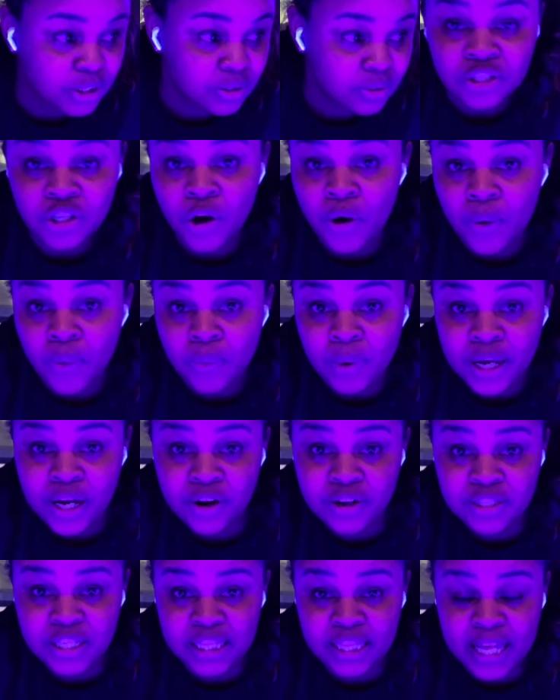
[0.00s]
So
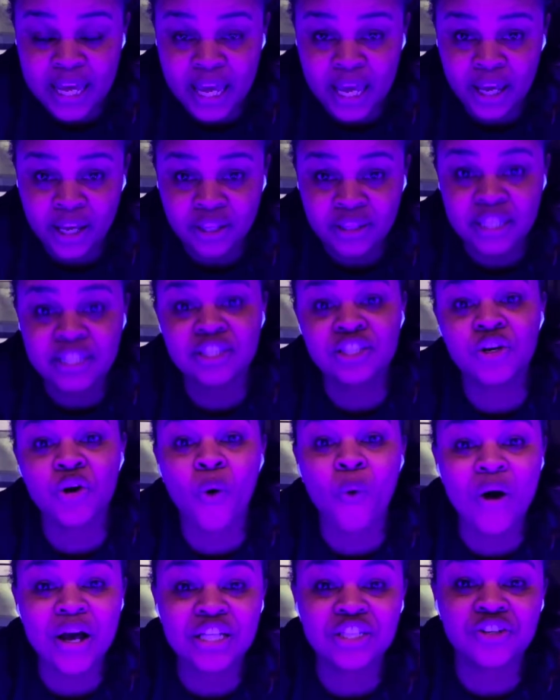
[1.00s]
here's the thing. This is a
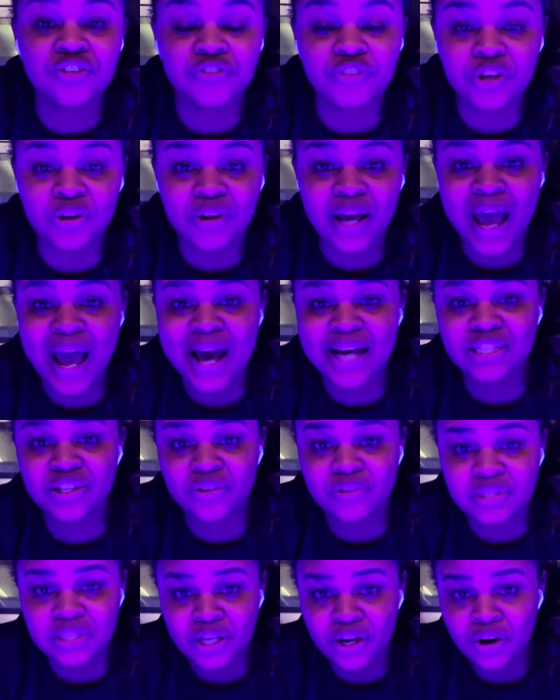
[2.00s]
question for you to ask
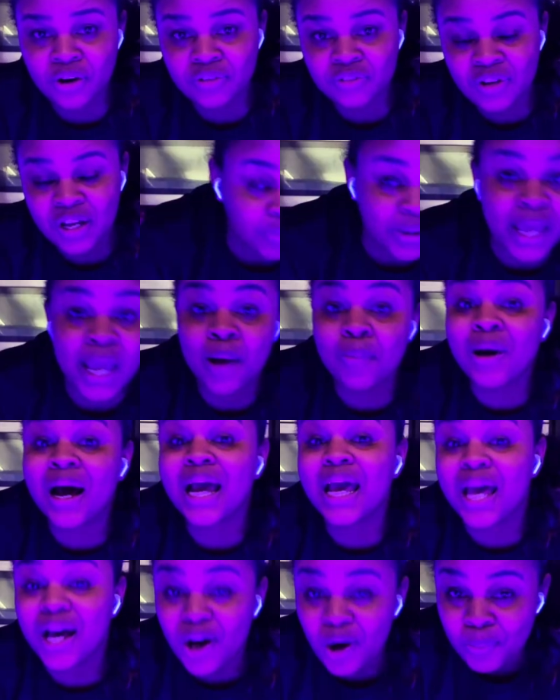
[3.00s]
yourself. Am I
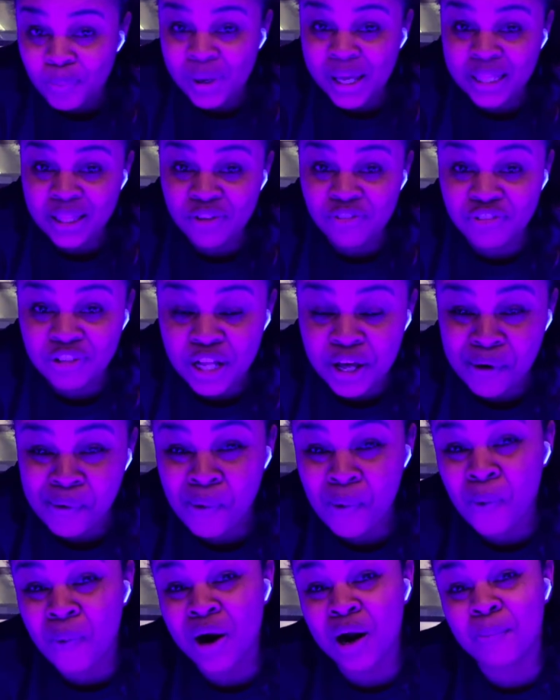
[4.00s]
helping the flow
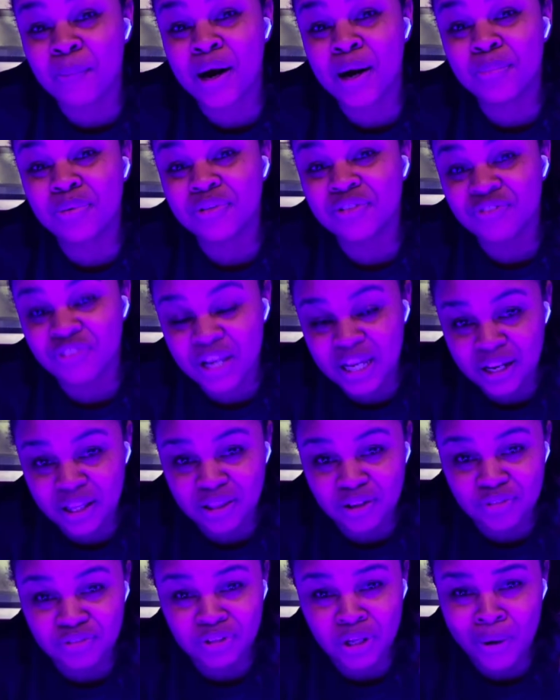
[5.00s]
or am I preventing
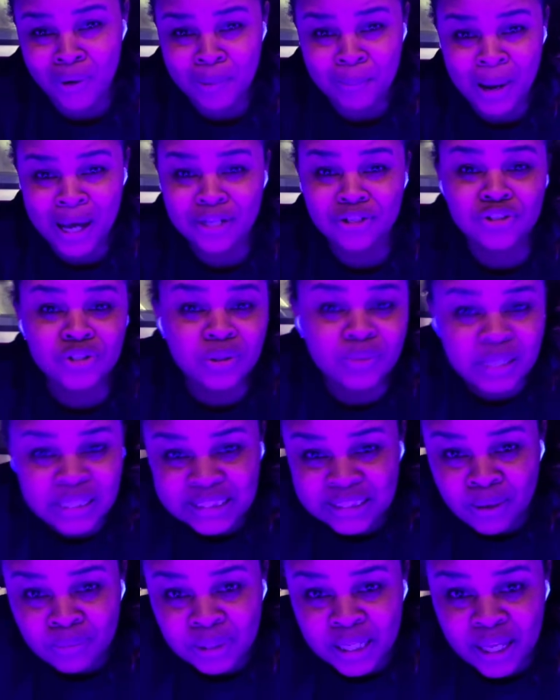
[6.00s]
the flow? Am I doing
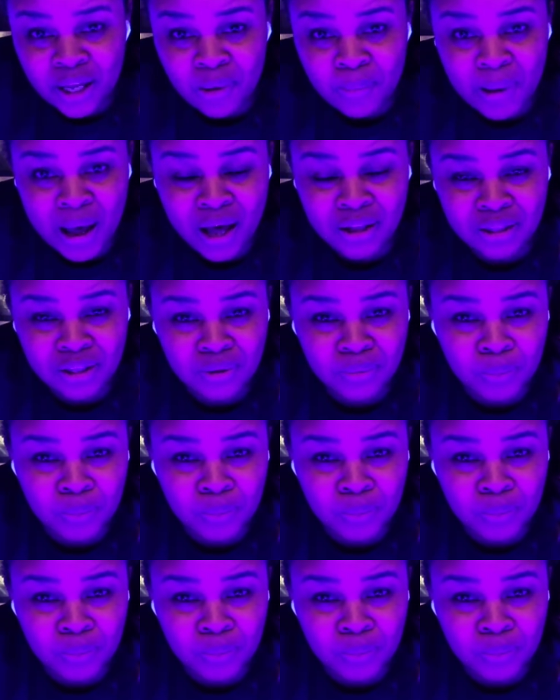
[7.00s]
something about